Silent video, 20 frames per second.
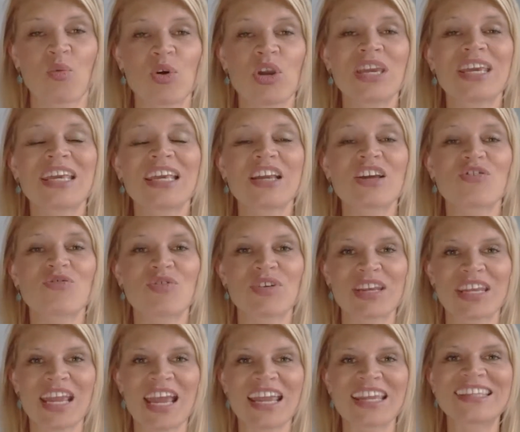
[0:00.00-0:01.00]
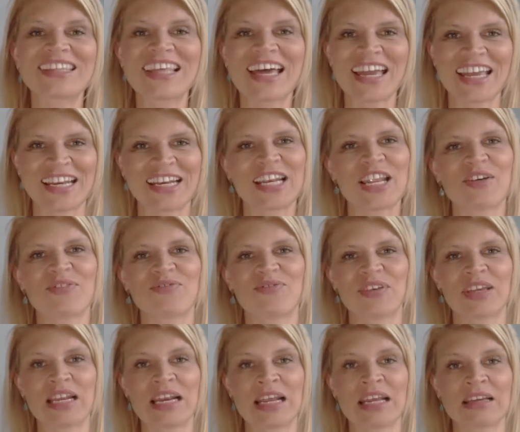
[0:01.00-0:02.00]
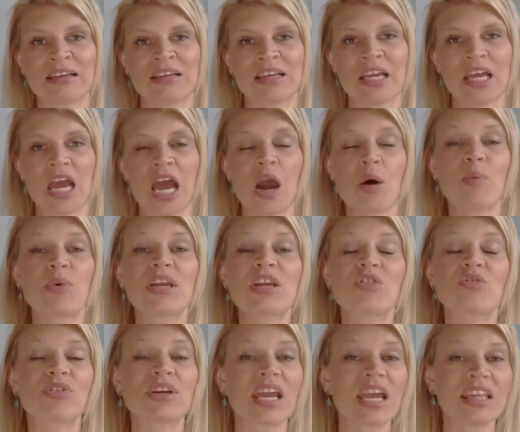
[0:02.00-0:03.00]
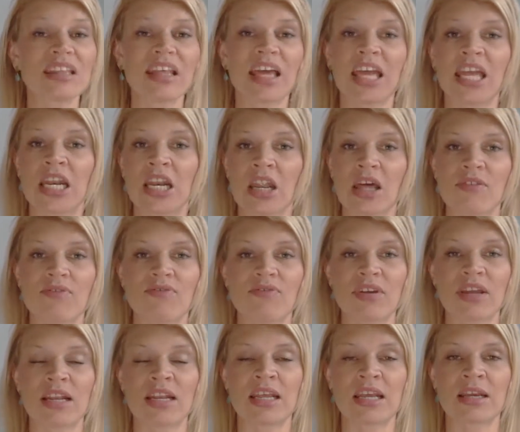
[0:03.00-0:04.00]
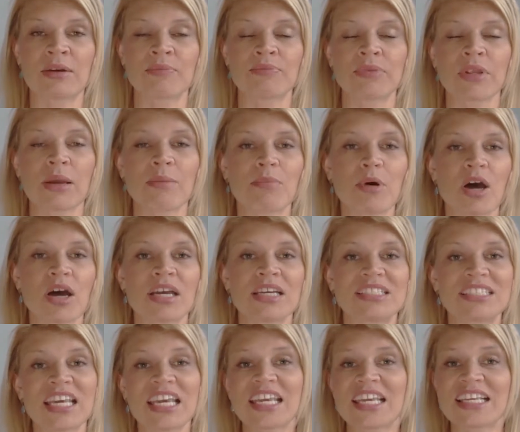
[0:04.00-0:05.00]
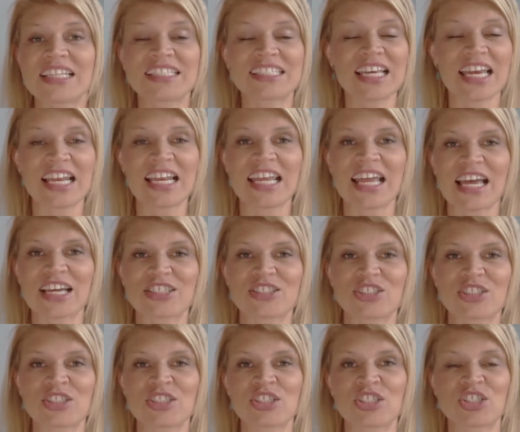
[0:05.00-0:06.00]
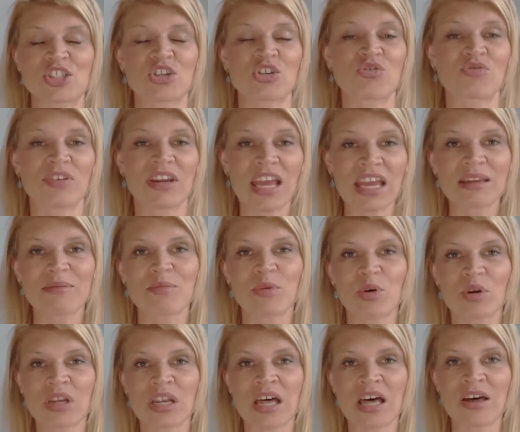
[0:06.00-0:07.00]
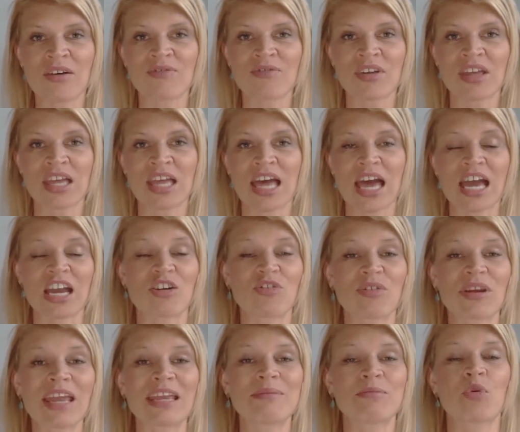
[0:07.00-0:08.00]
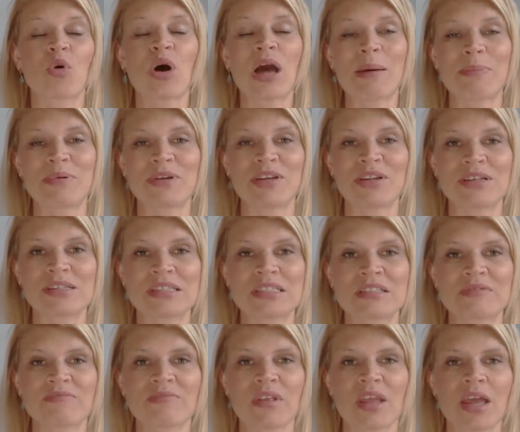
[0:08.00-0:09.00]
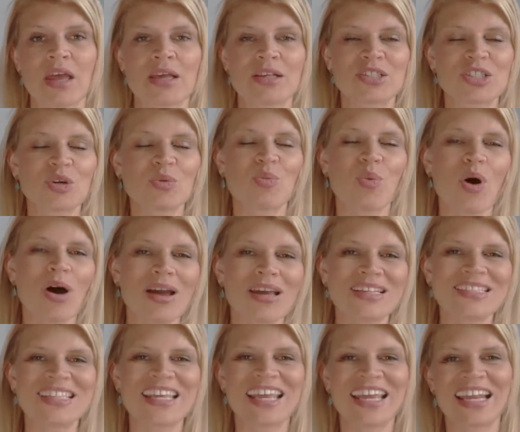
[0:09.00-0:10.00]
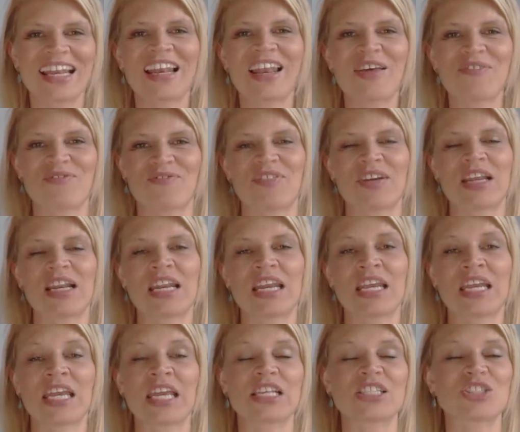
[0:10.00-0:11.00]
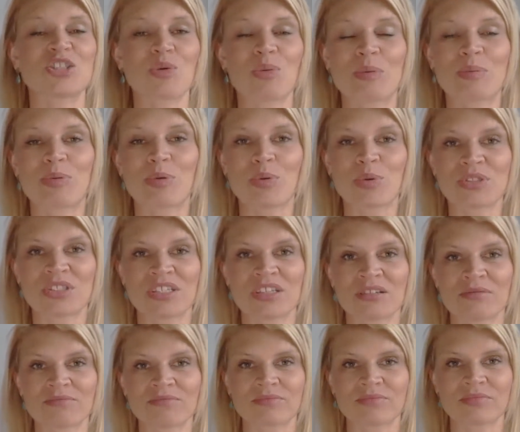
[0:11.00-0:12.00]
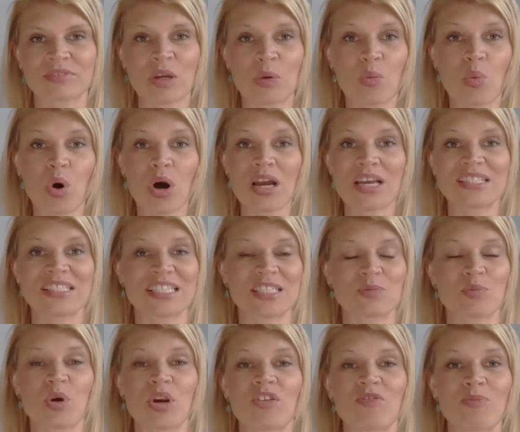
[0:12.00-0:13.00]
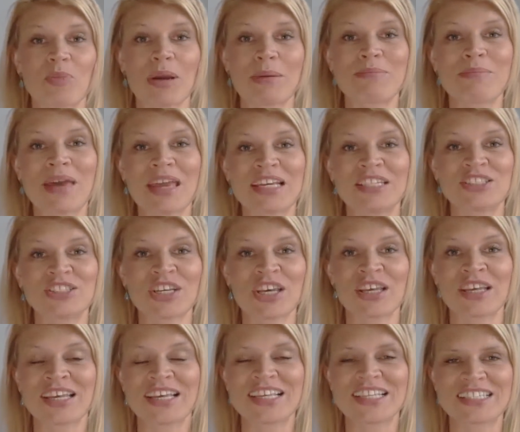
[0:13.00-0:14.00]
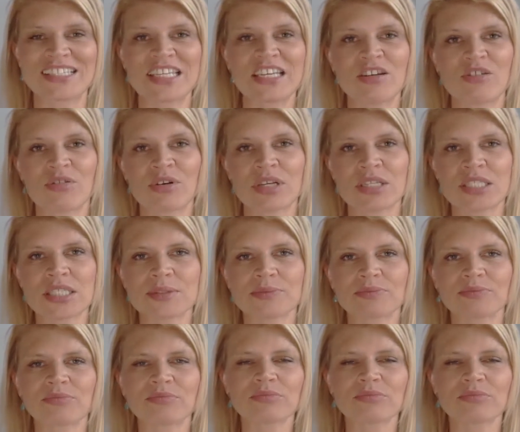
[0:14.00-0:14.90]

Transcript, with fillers: We can create that in-love feeling. And we create that in-love feeling by taking daily actions to create more love and create more happiness. So why is the in-love feeling so important? And why is this one of my major secrets?